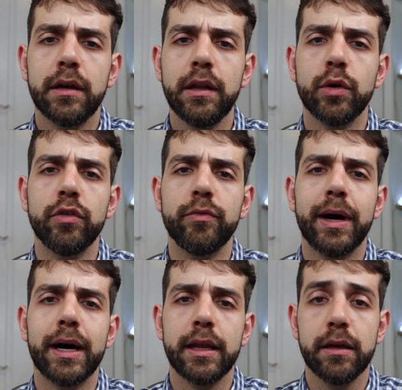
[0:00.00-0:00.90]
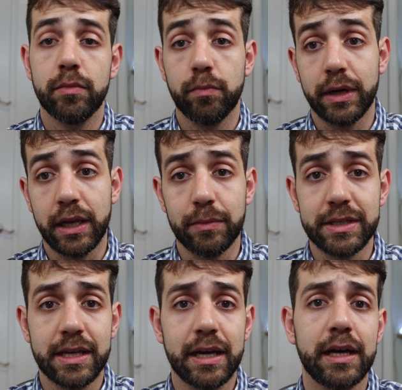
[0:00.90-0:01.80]
Hello everybody, my name
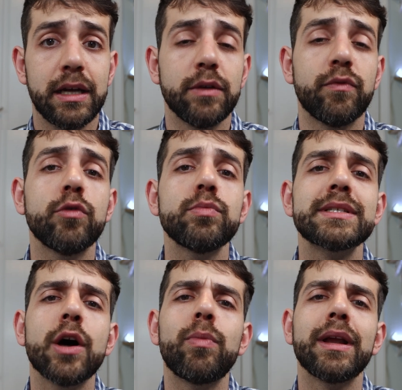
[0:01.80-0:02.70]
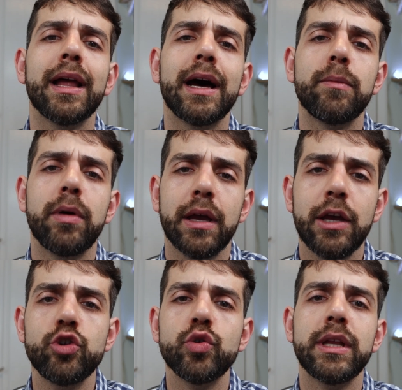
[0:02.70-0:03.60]
is Alan from Sauber-Lab,
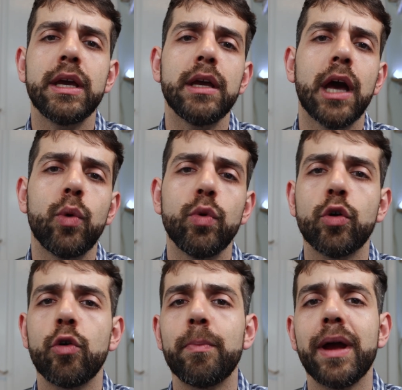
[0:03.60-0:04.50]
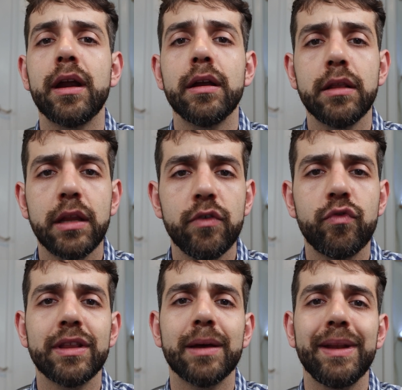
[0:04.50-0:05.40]
and today I will compare
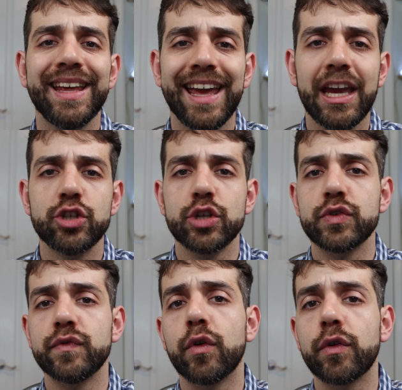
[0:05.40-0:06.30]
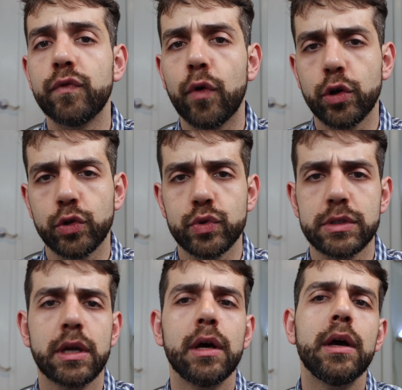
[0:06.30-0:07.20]
different applications for
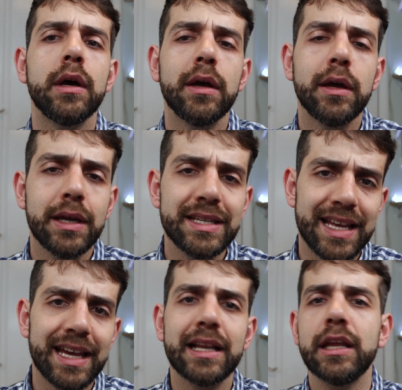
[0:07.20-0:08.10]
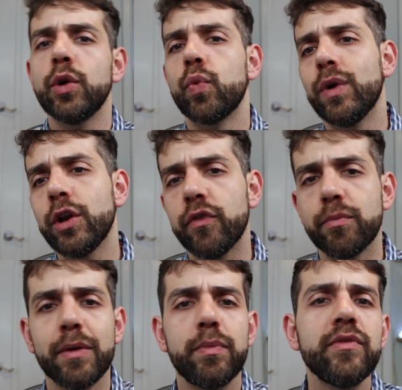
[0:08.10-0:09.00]
photos. Exactly, one of
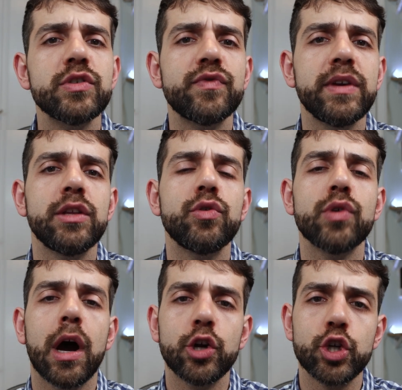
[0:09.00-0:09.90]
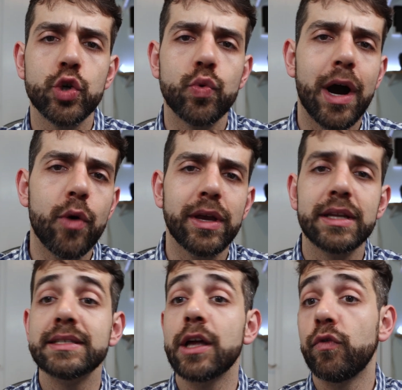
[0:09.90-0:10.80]
my previous videos I show how you
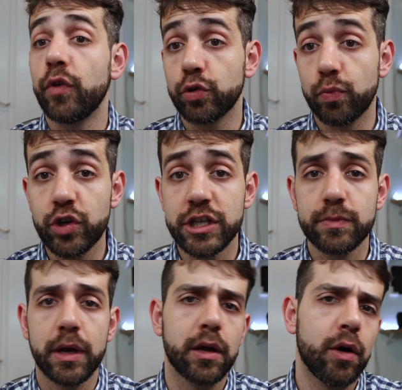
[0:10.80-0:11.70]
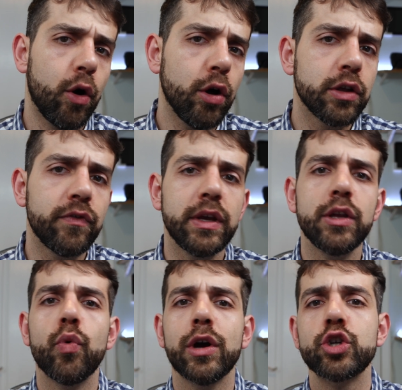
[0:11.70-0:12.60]
can install PhotoPrism, other
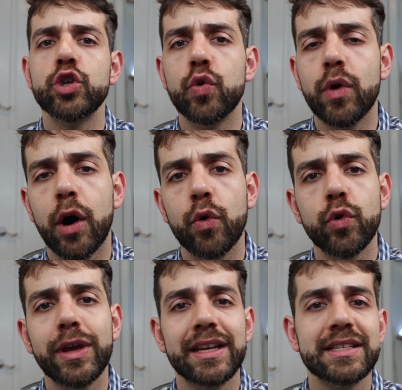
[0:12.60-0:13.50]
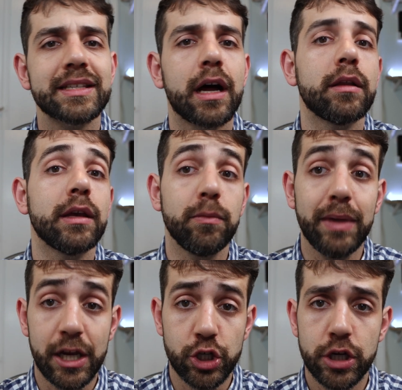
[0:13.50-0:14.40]
video I show how you can install
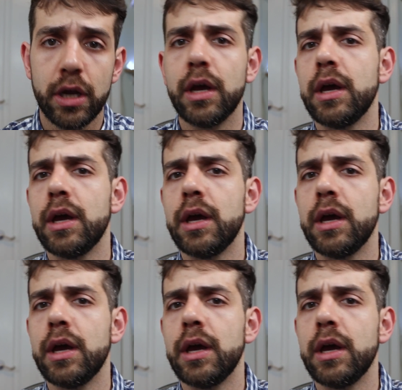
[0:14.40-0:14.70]
Immich,